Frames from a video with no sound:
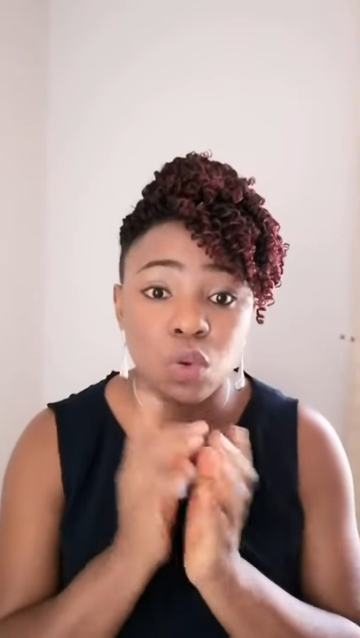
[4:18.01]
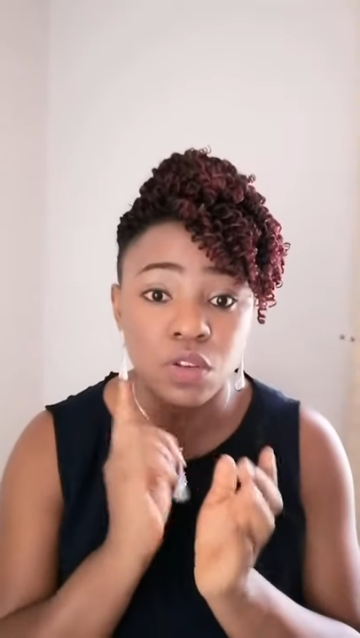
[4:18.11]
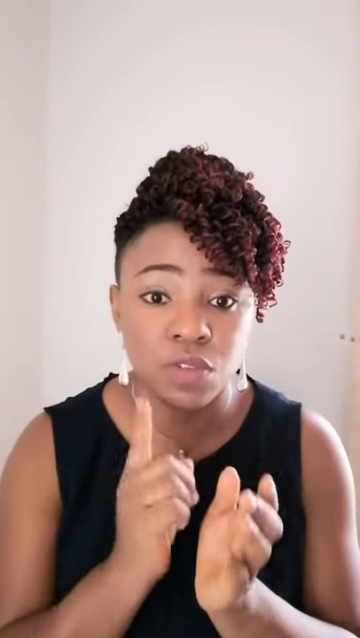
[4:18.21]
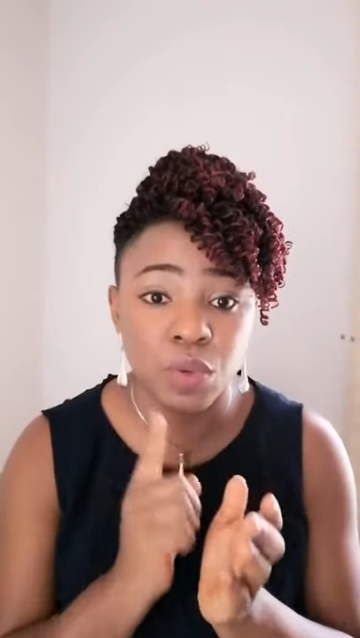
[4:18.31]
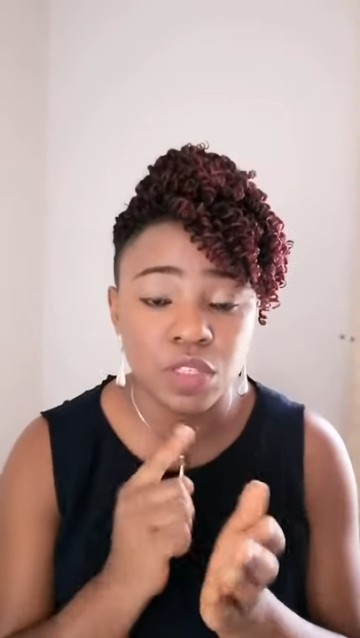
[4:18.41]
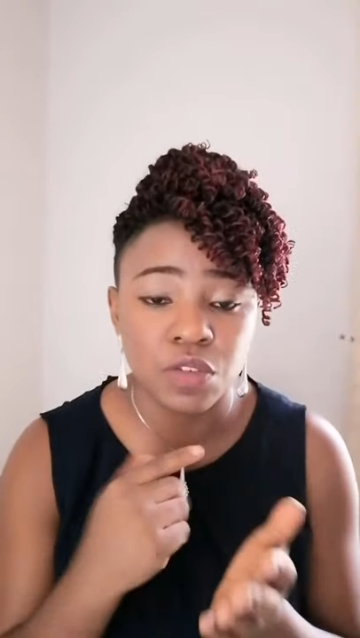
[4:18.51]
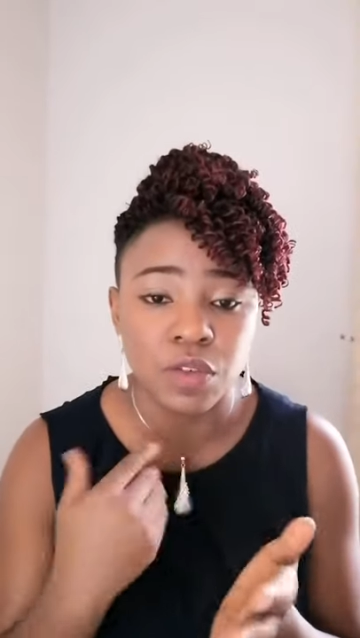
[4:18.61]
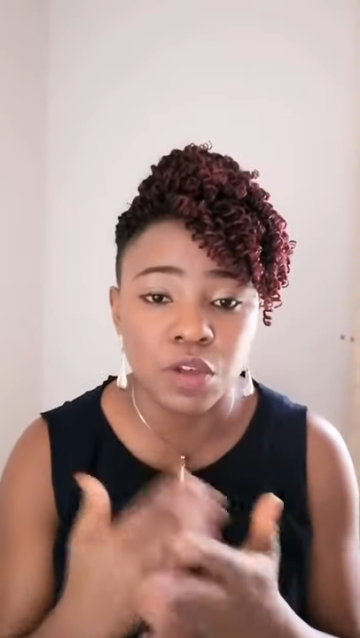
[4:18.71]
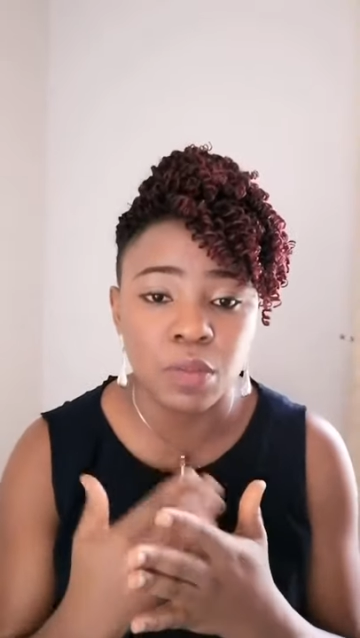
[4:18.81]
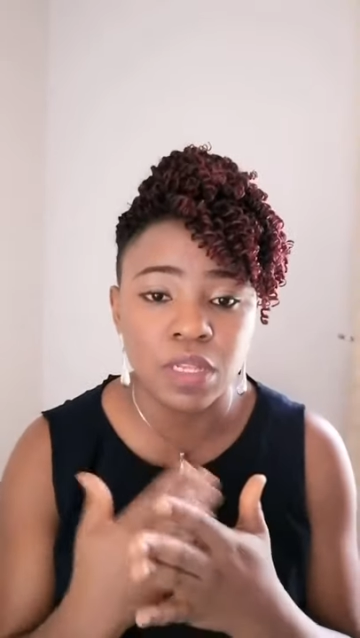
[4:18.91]
One of the ways of
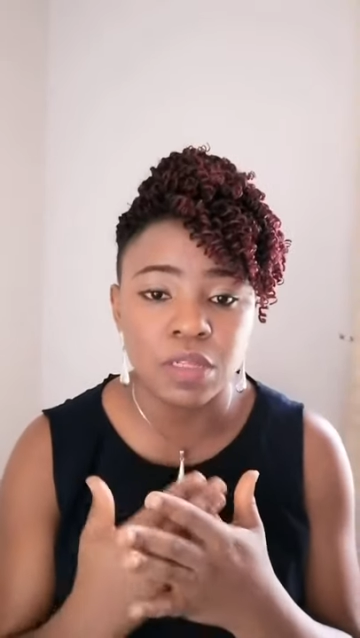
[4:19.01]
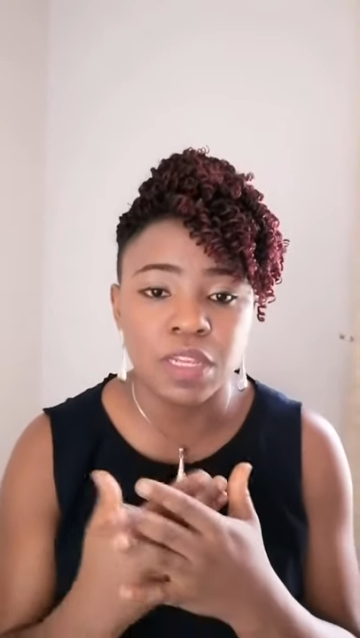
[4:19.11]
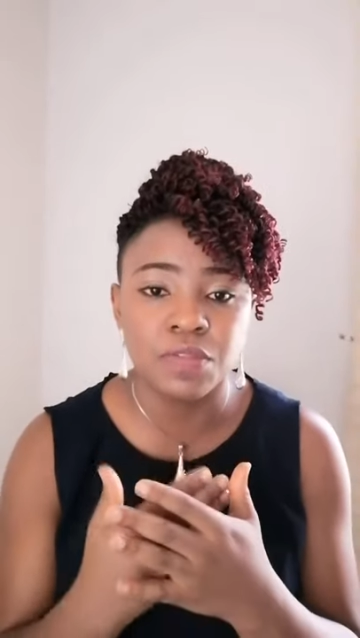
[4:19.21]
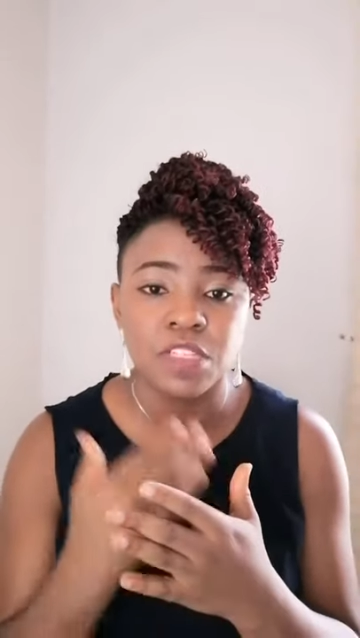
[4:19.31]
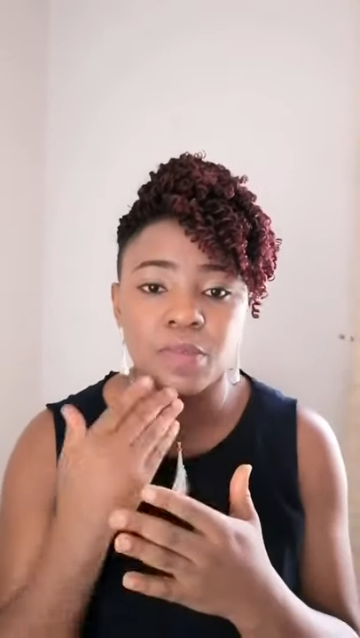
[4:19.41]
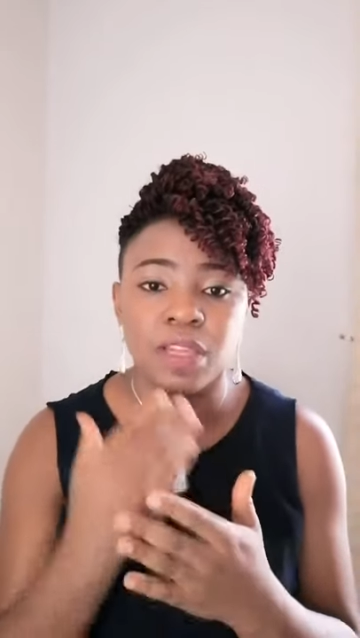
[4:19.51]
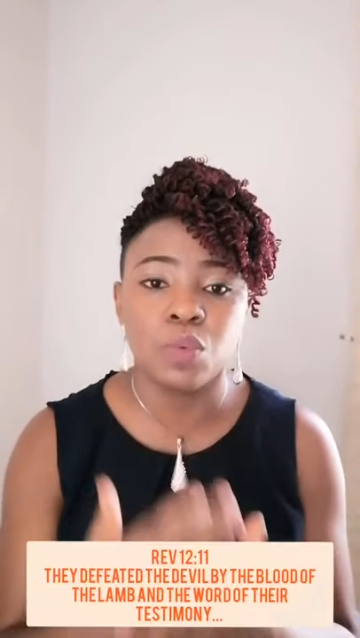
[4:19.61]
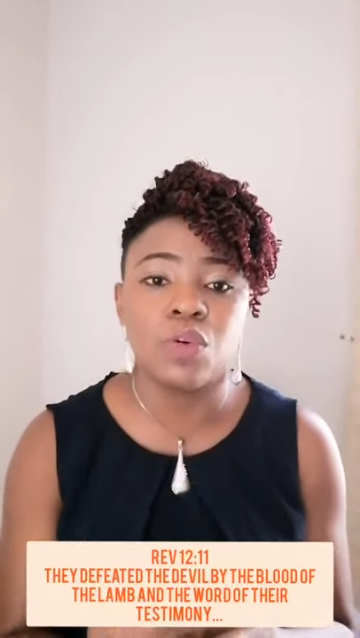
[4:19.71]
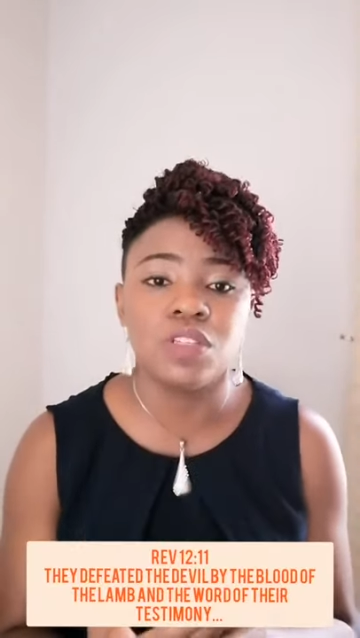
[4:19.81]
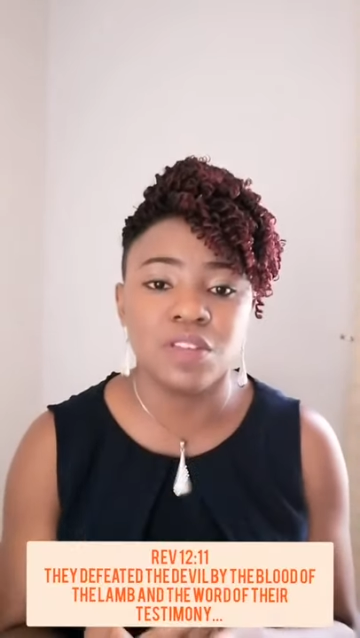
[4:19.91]
overcoming the devil is by the
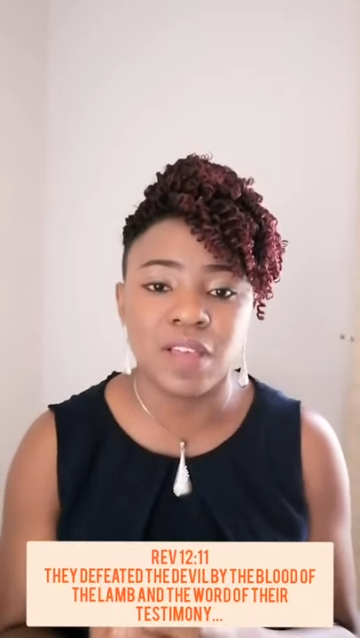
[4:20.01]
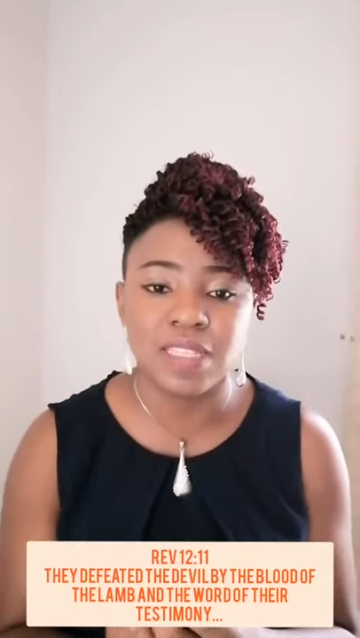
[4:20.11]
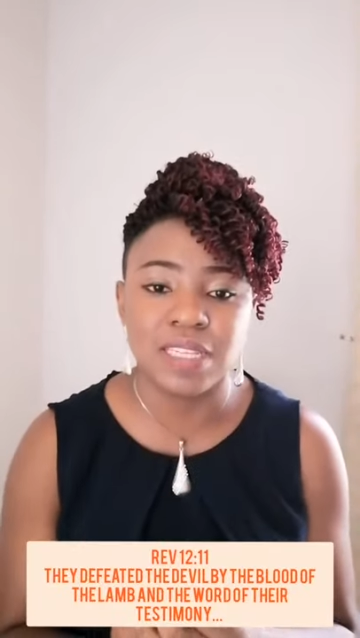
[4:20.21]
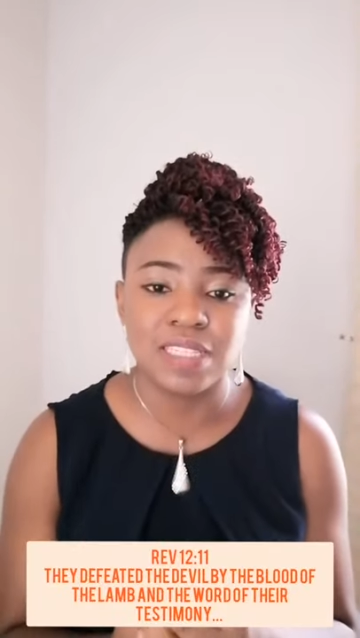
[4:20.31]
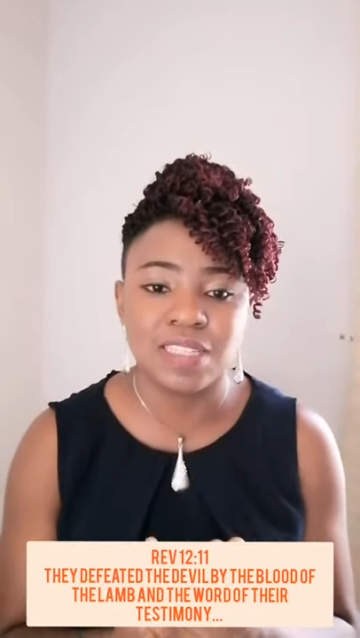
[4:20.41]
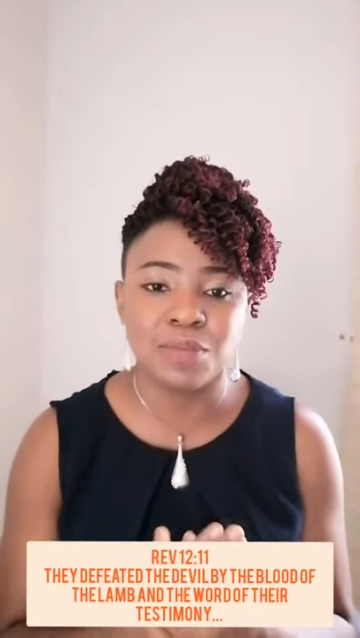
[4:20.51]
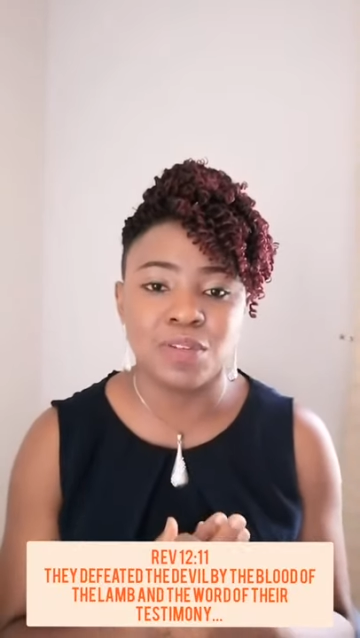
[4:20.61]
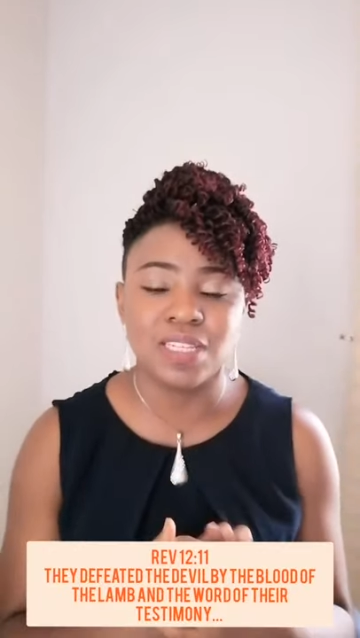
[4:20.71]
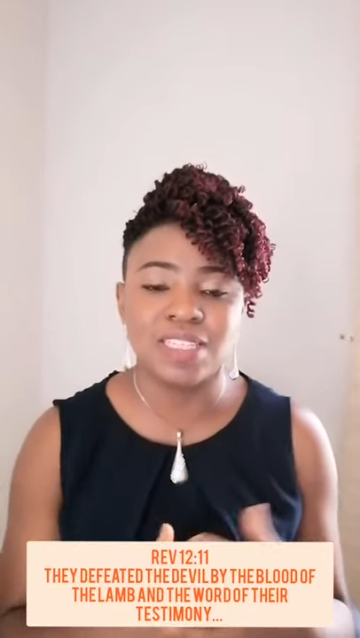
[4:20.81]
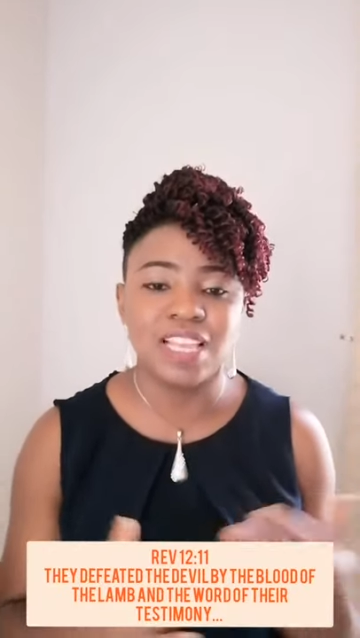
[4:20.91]
words of our
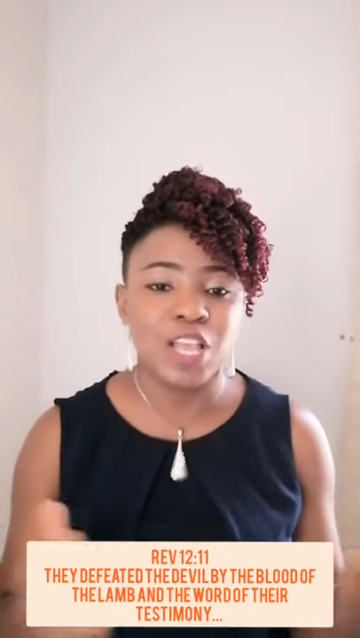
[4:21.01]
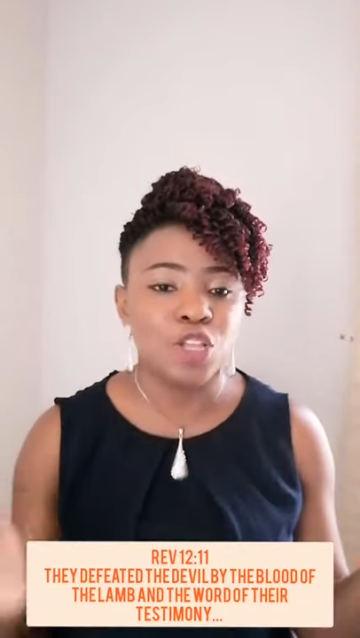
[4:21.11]
testimonies.